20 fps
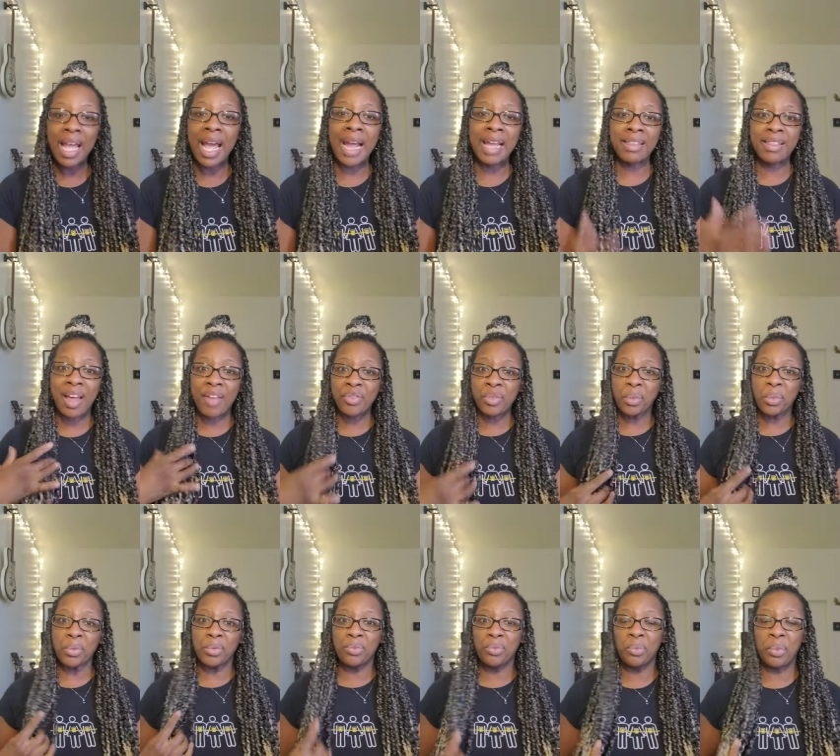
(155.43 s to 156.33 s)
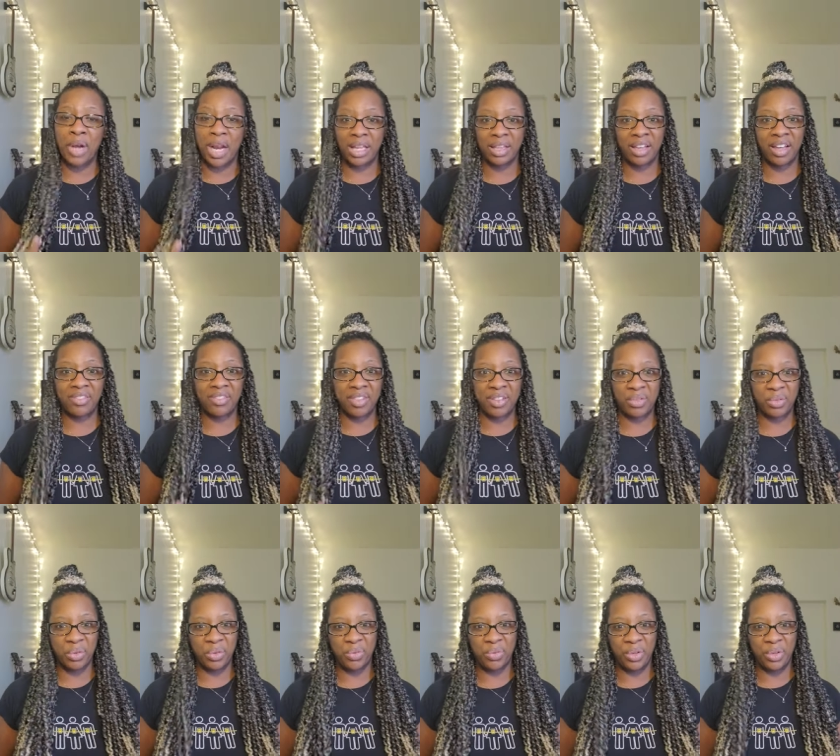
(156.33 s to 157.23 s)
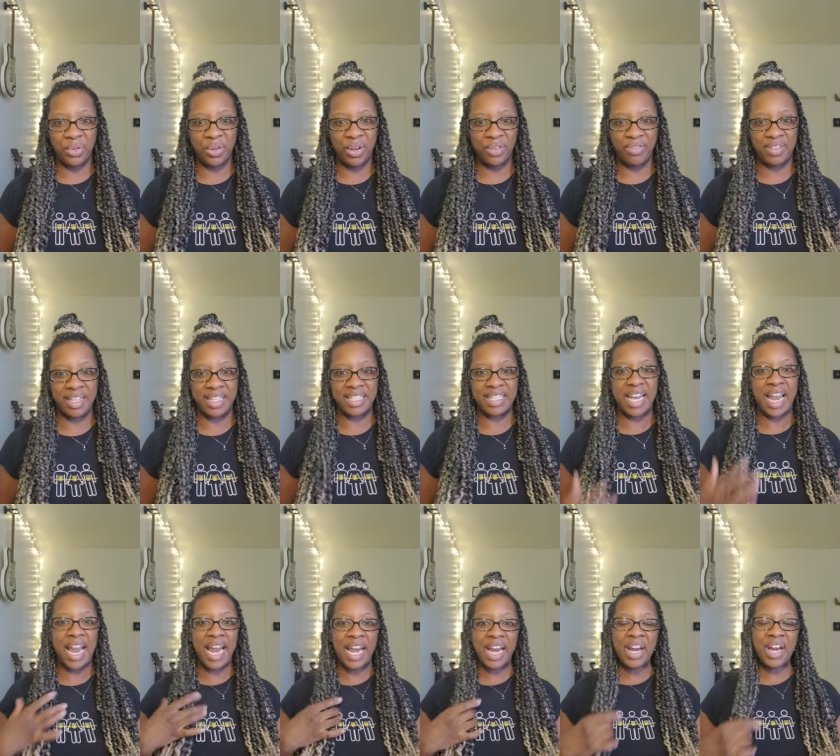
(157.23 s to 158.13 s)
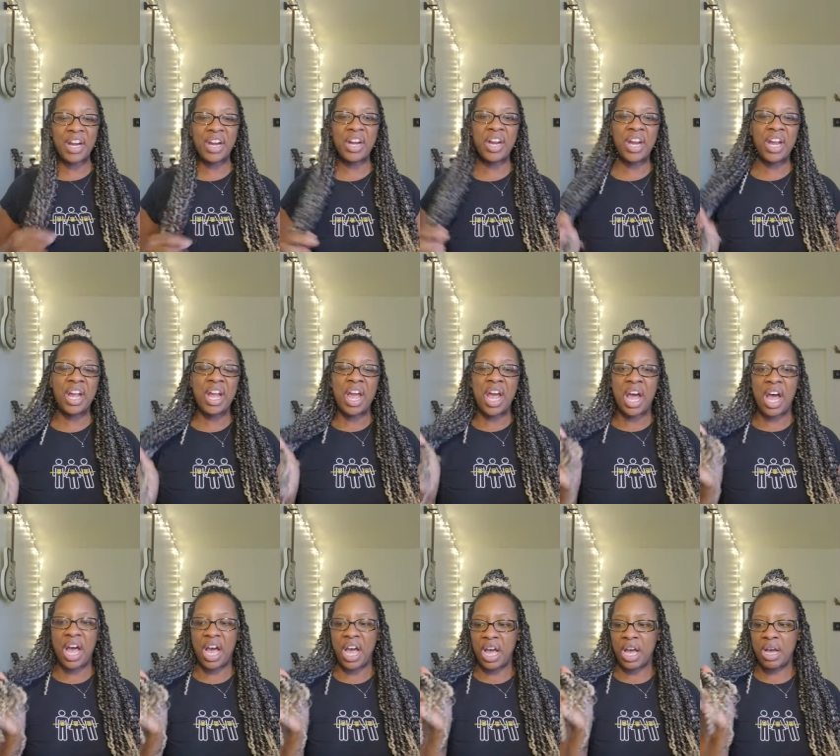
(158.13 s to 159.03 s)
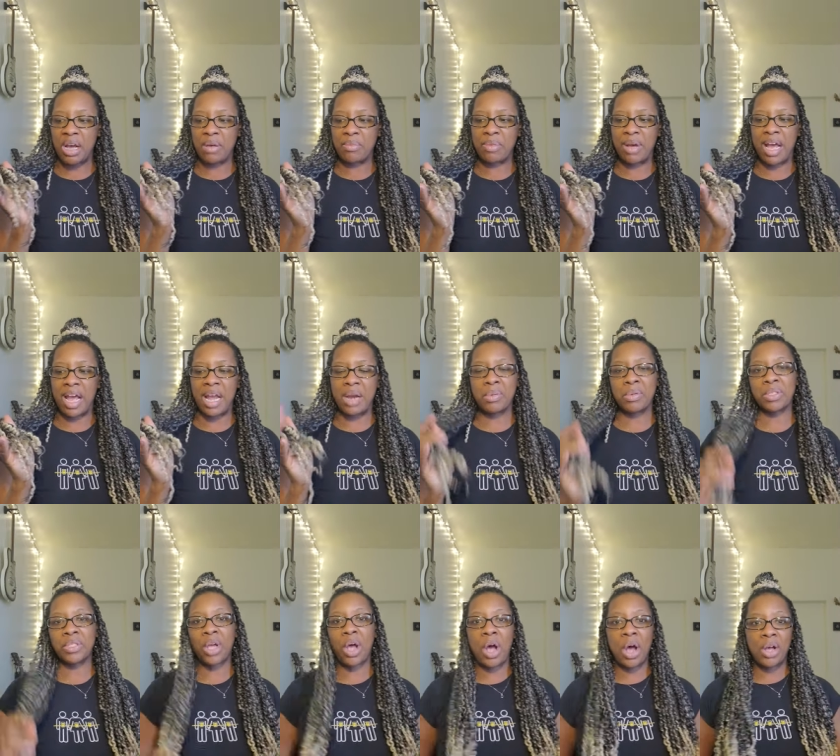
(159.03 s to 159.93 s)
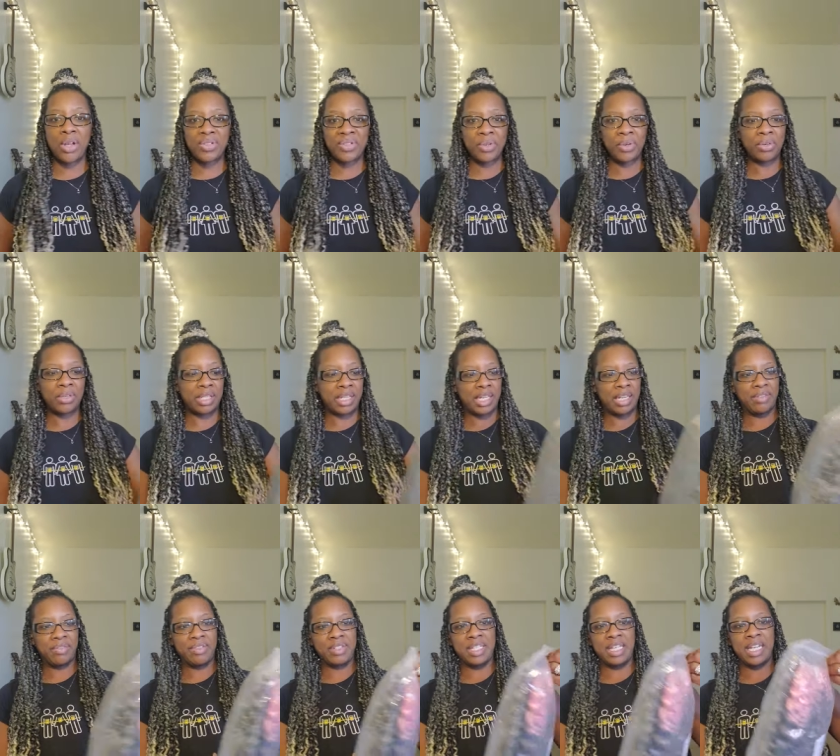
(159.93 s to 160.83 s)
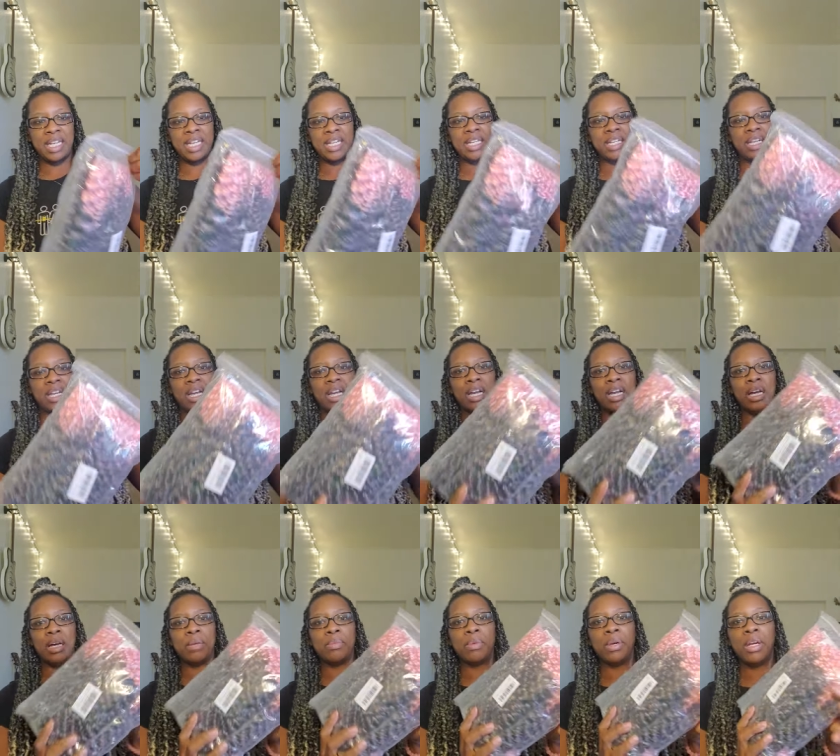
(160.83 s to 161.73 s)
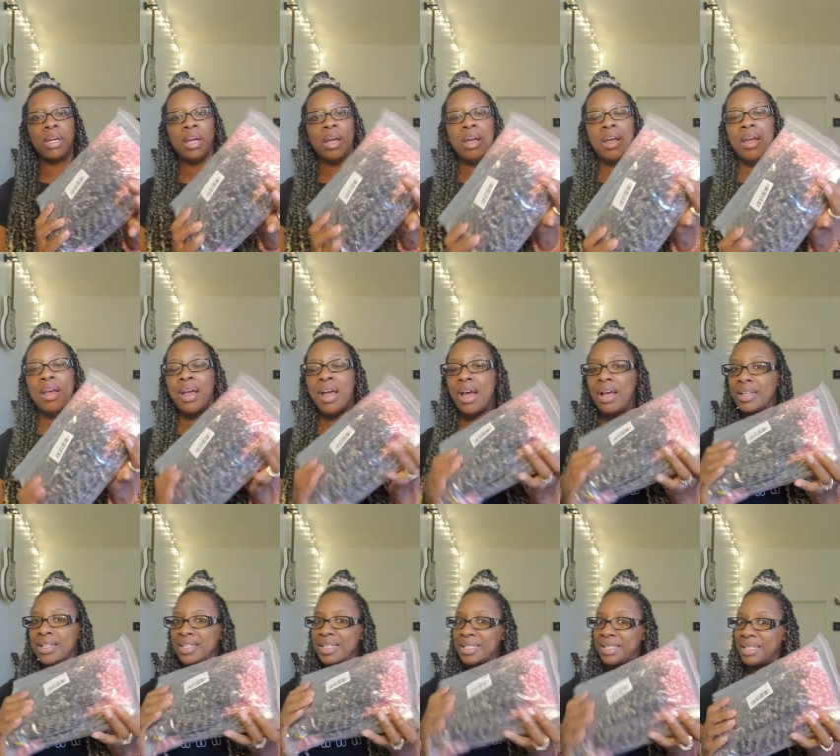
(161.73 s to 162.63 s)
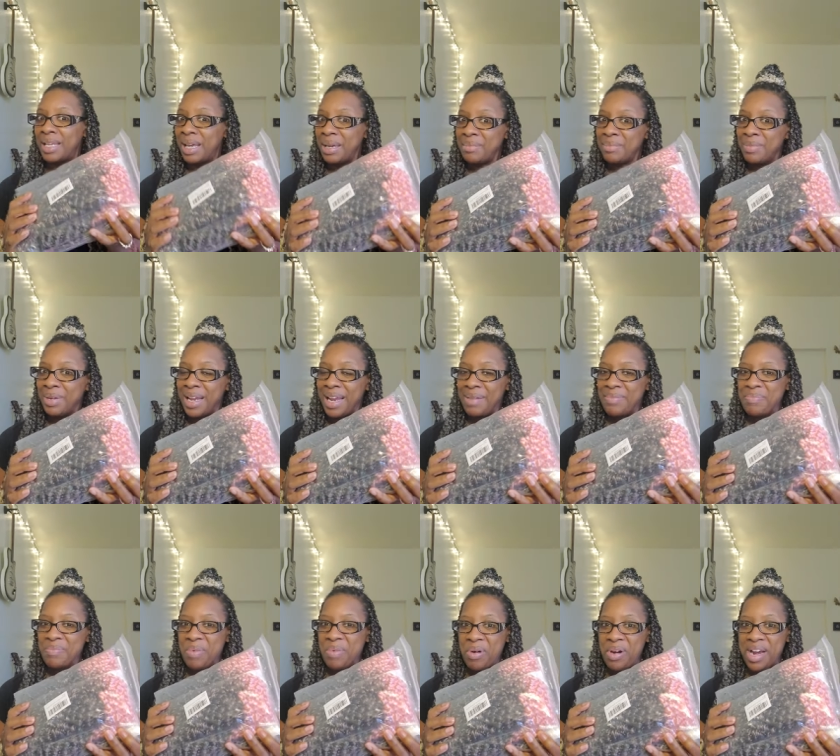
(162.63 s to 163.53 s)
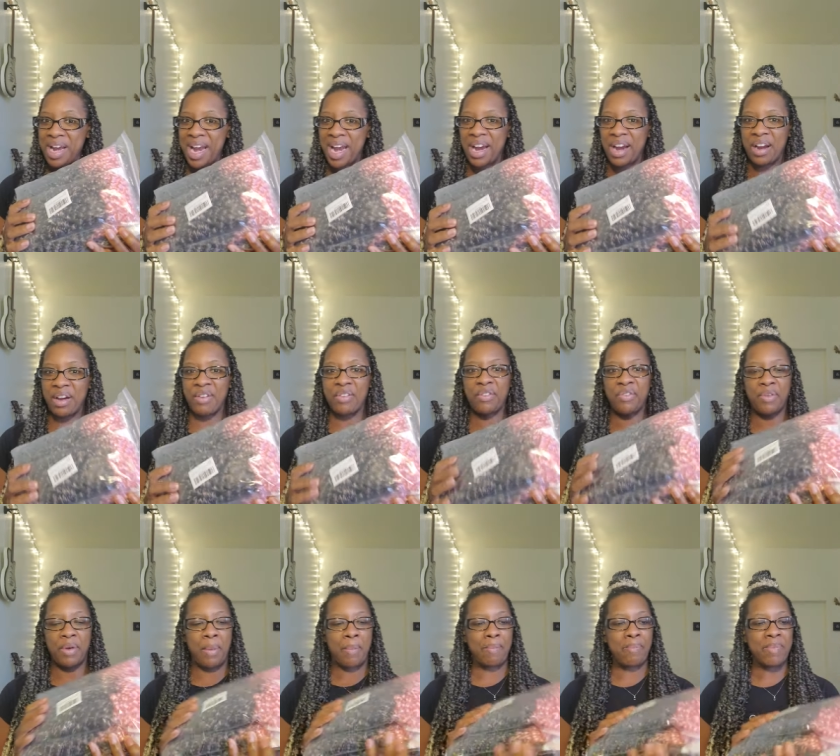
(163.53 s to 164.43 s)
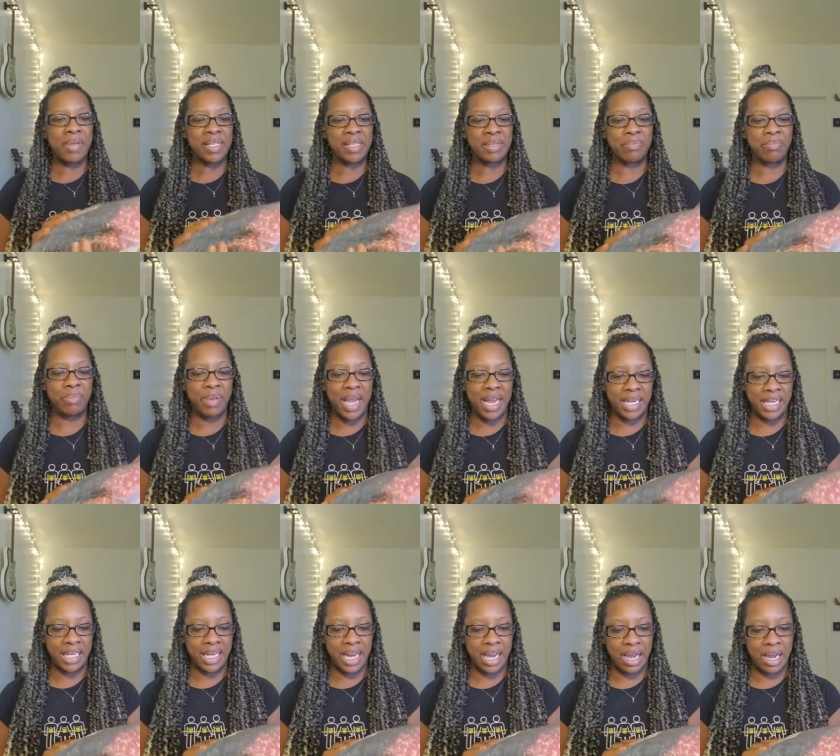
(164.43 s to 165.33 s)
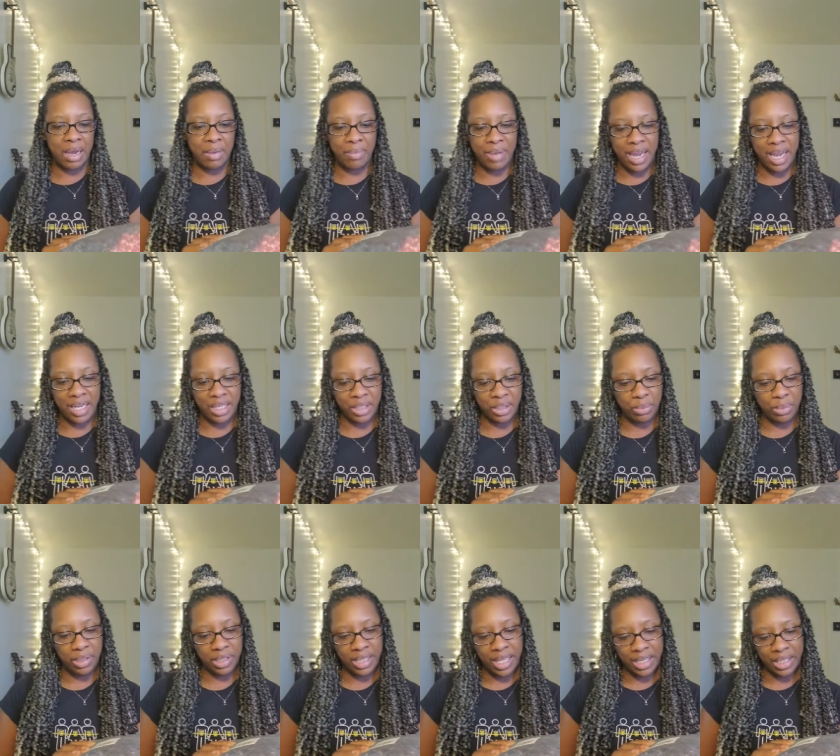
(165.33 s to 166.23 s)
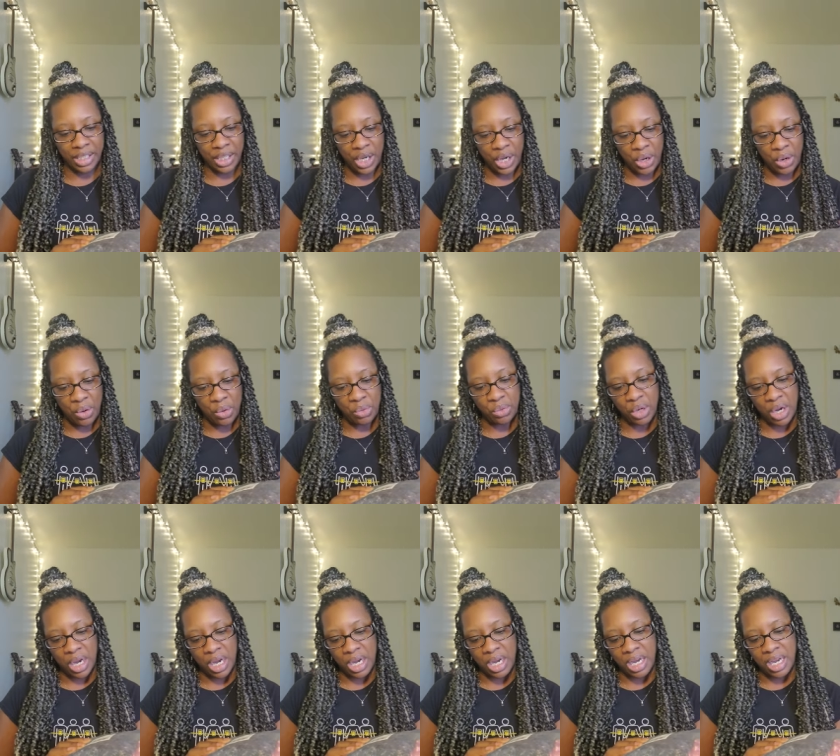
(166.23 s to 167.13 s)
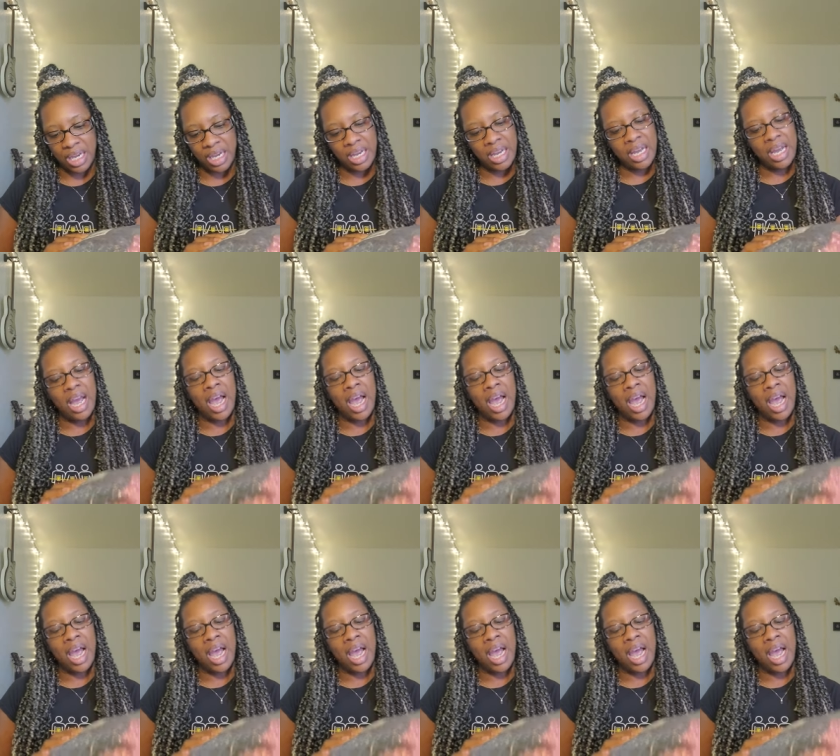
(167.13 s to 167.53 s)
I left the when I left the review of this hair, um, I was also gifted um, some more hair from Miss Betty um, at Be Let Go. Uh,